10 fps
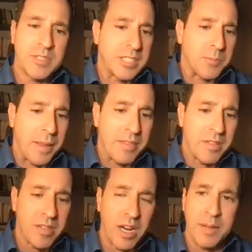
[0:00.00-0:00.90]
to
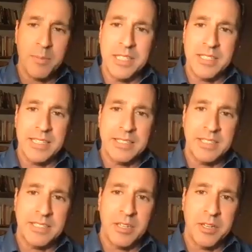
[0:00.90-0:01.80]
spend the time that's
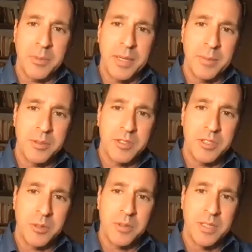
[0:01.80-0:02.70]
necessary to be able
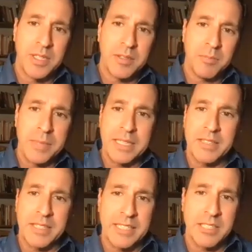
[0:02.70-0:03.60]
to
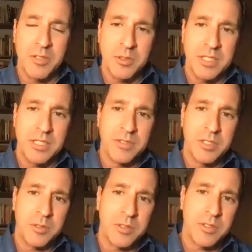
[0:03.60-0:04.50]
meet the needs of those
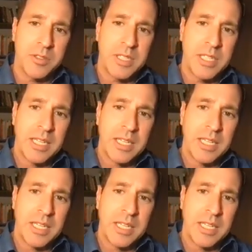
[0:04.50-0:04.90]
individuals.